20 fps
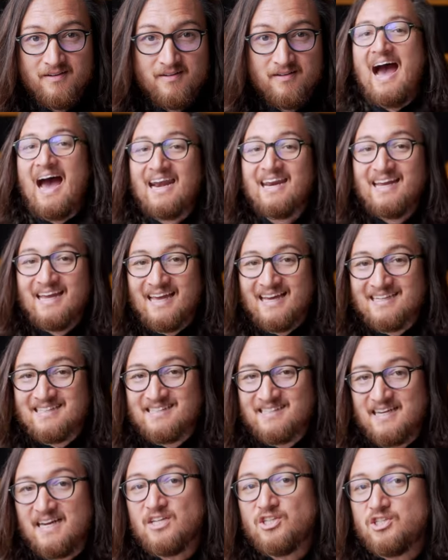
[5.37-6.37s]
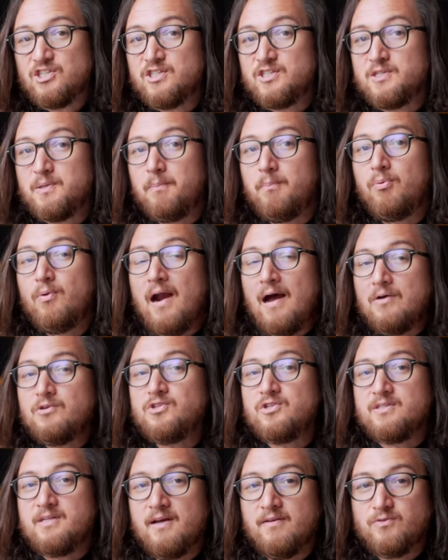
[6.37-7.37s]
Adding extensions to
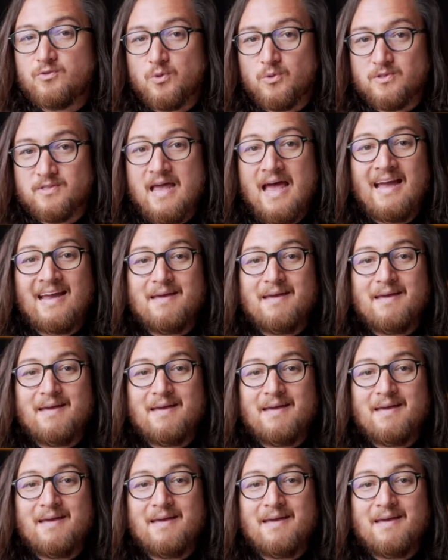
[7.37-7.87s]
browser dev tools